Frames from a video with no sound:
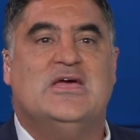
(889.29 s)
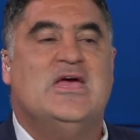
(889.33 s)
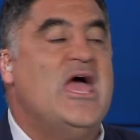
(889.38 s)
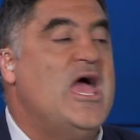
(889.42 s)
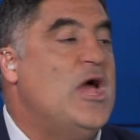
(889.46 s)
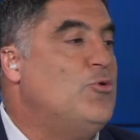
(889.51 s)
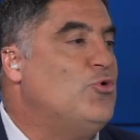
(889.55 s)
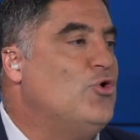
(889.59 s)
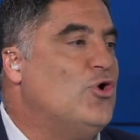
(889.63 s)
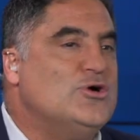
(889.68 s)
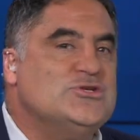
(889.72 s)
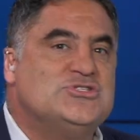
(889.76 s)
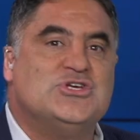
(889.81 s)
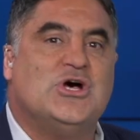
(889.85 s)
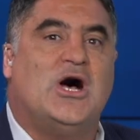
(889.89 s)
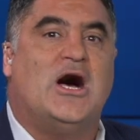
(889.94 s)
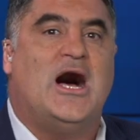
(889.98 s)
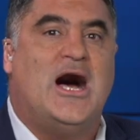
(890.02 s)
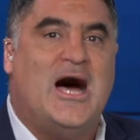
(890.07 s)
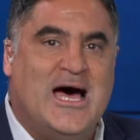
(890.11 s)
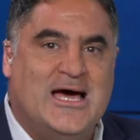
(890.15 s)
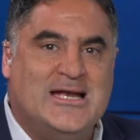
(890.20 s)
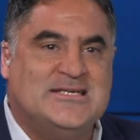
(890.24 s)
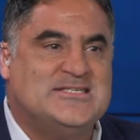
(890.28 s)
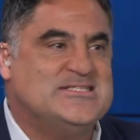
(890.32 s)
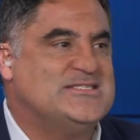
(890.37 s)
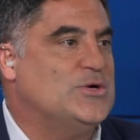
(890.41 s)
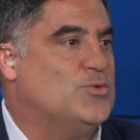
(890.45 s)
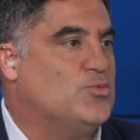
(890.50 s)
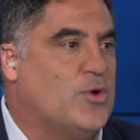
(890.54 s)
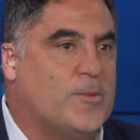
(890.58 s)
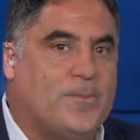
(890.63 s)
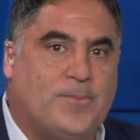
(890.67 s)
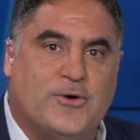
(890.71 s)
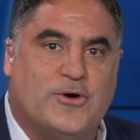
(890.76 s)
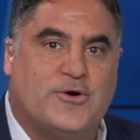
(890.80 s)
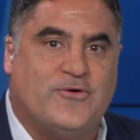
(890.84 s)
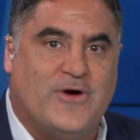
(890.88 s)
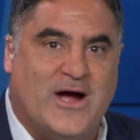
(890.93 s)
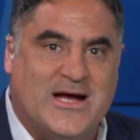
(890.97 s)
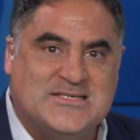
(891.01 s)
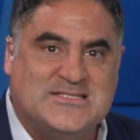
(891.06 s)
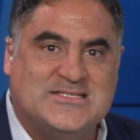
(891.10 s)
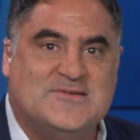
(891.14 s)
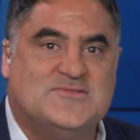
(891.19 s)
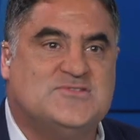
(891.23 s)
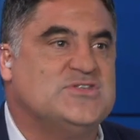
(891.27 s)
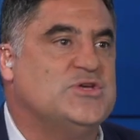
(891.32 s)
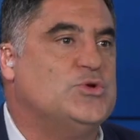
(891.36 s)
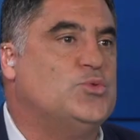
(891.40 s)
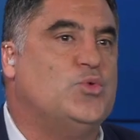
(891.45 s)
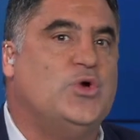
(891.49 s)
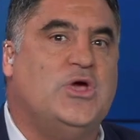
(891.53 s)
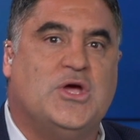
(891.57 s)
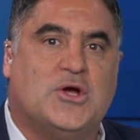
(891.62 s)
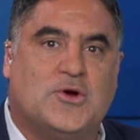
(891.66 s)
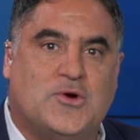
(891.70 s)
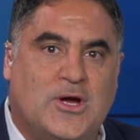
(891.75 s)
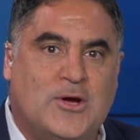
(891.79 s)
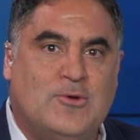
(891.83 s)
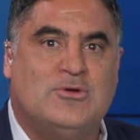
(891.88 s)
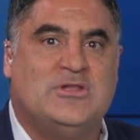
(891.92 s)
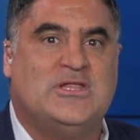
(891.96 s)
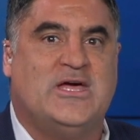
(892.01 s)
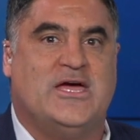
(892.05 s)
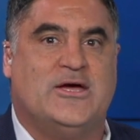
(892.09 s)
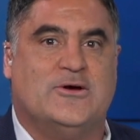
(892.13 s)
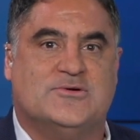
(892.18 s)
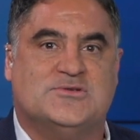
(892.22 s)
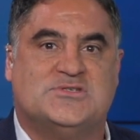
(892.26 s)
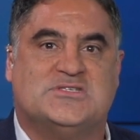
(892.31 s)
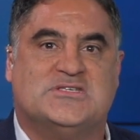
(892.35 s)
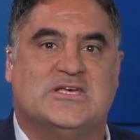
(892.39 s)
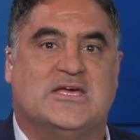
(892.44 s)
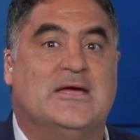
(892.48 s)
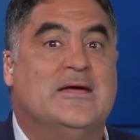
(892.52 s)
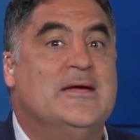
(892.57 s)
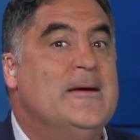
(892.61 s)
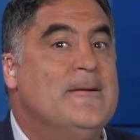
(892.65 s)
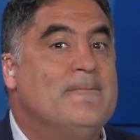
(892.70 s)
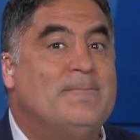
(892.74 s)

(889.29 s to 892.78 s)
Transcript: And we're also honest that we're progressives and we agree with AOC.